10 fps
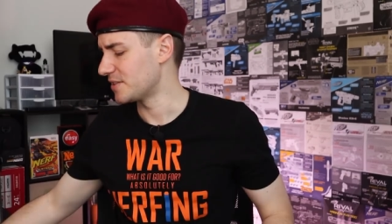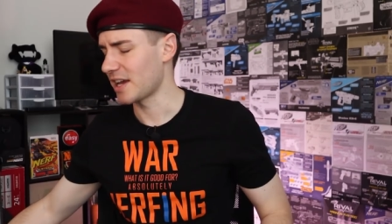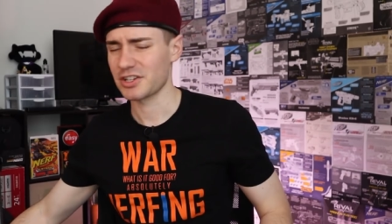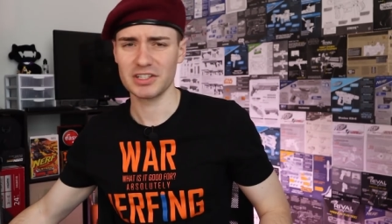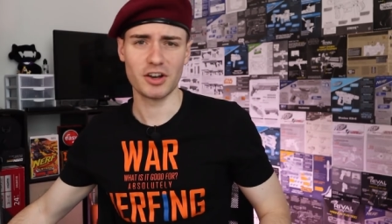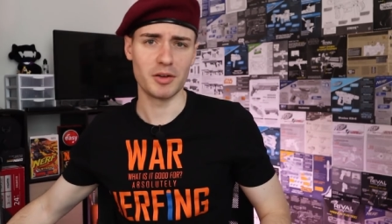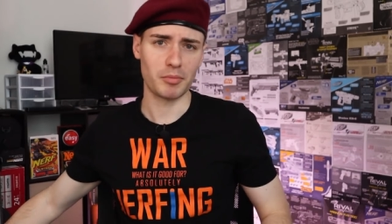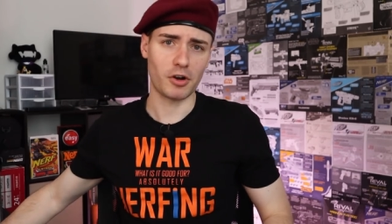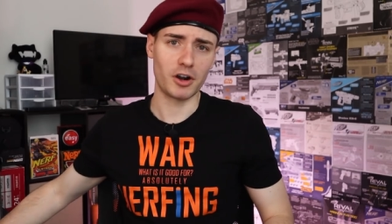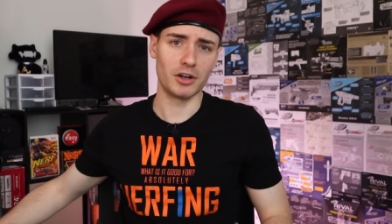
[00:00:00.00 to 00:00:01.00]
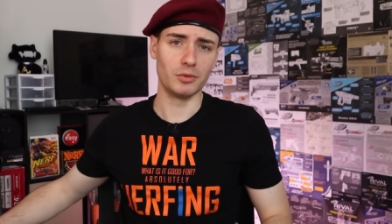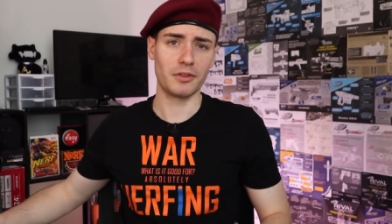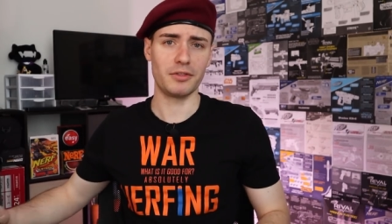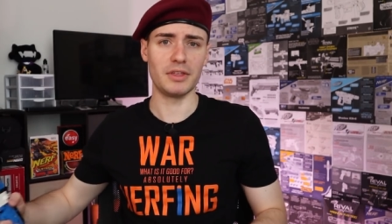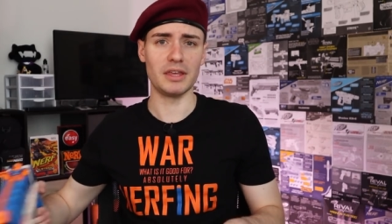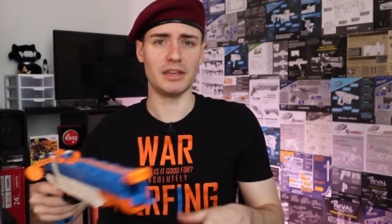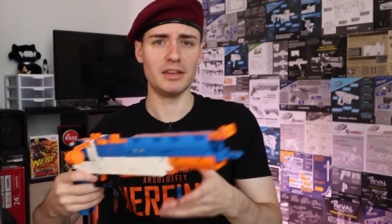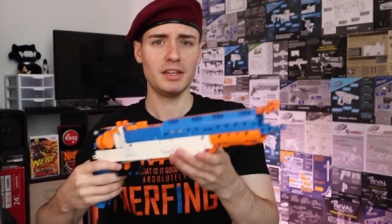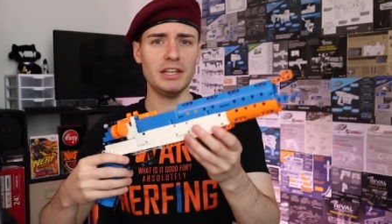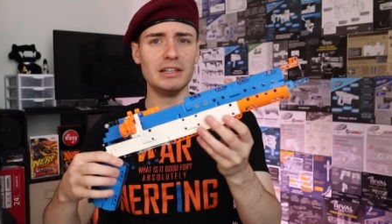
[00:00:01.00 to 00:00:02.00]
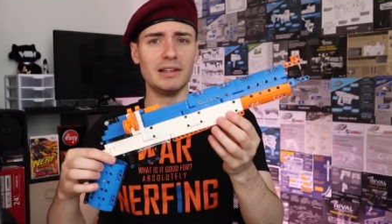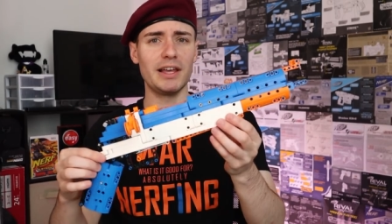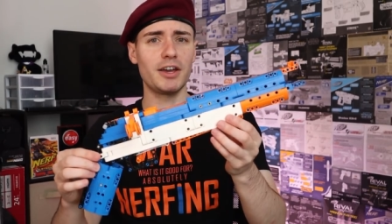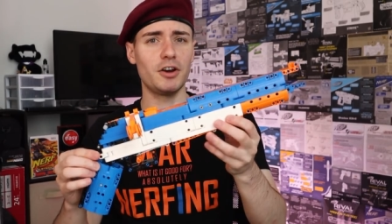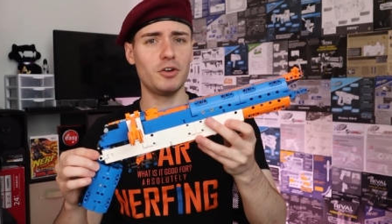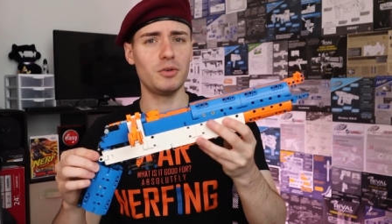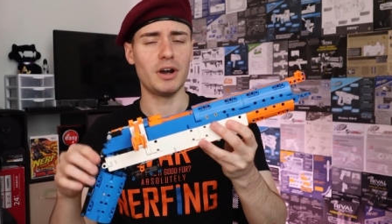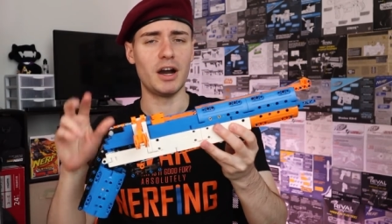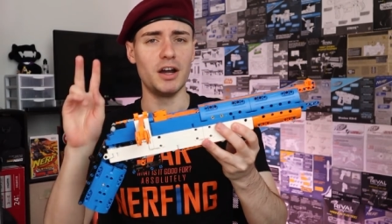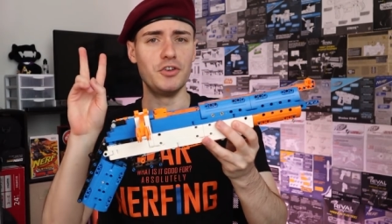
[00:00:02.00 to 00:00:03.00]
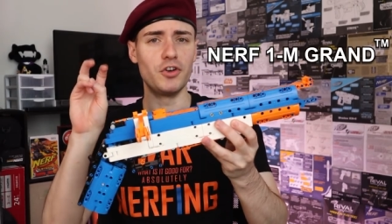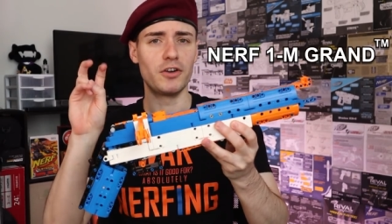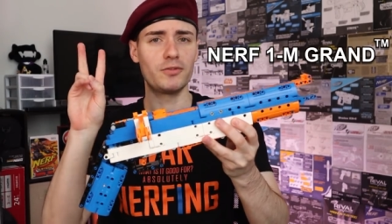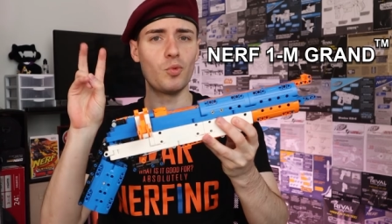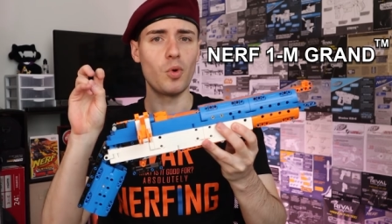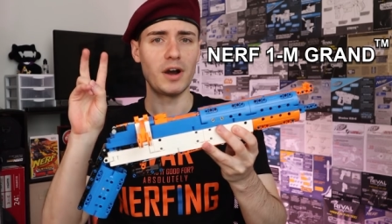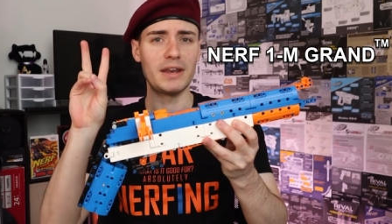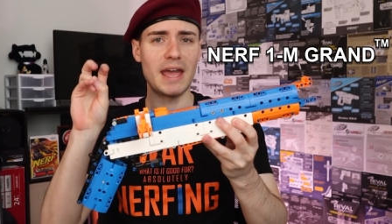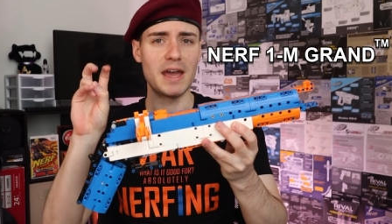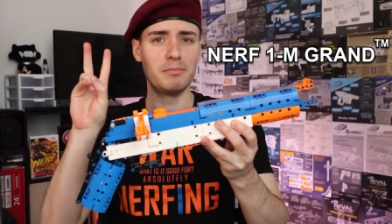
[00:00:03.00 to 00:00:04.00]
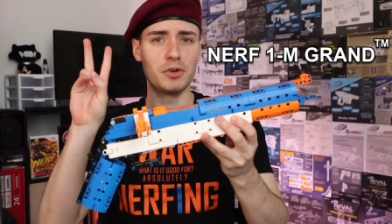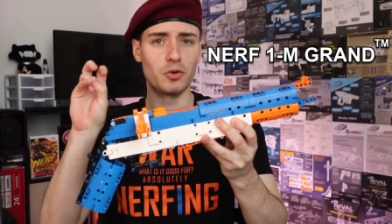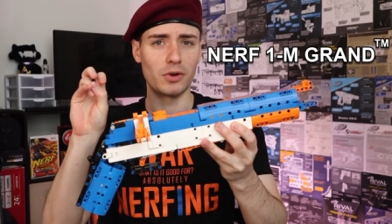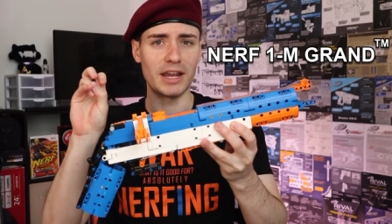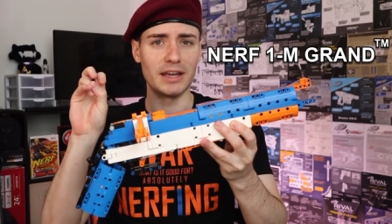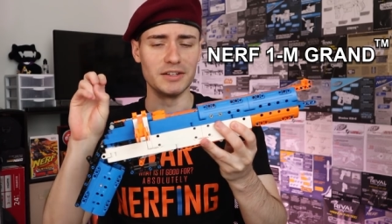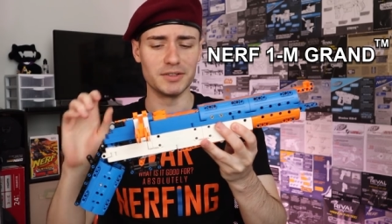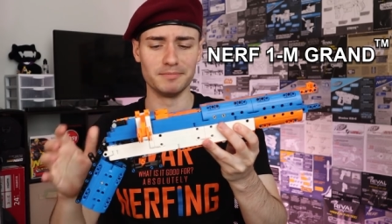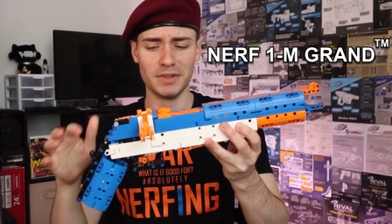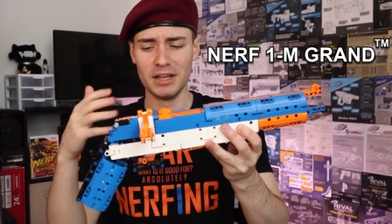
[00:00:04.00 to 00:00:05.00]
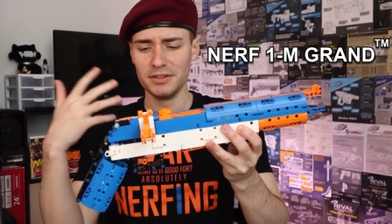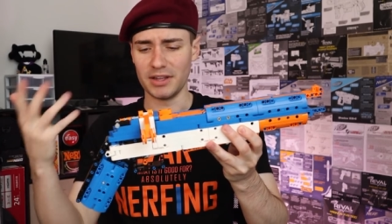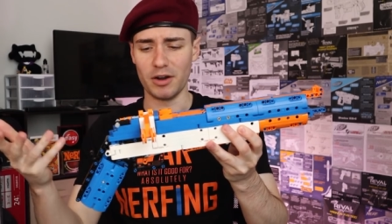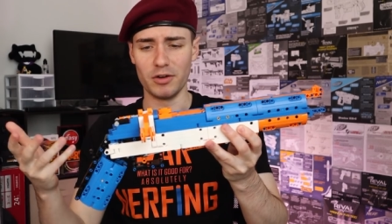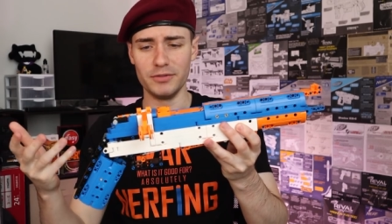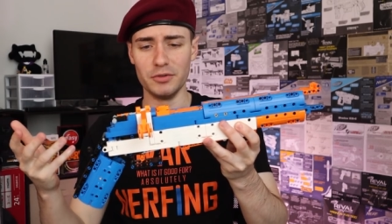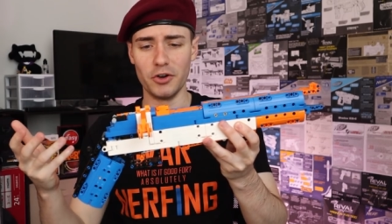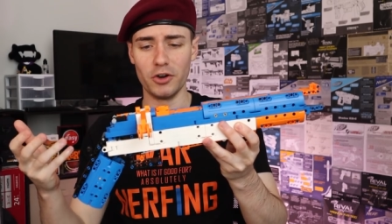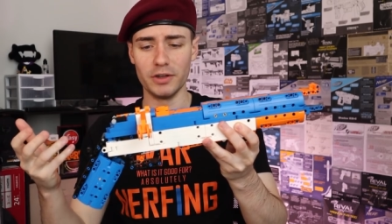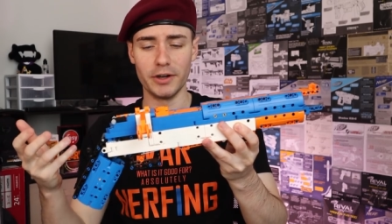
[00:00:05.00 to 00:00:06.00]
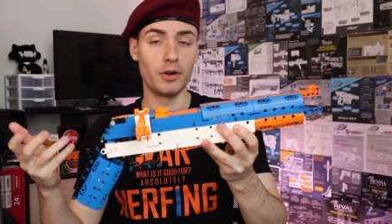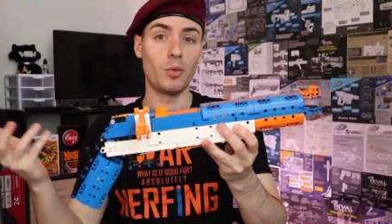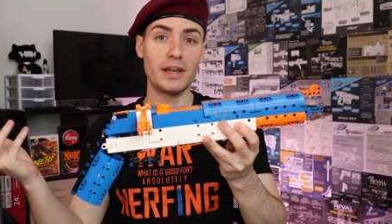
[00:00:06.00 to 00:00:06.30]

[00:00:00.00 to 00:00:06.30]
It's actually on par with the LEGO Nerf 1M Grand that I reviewed earlier.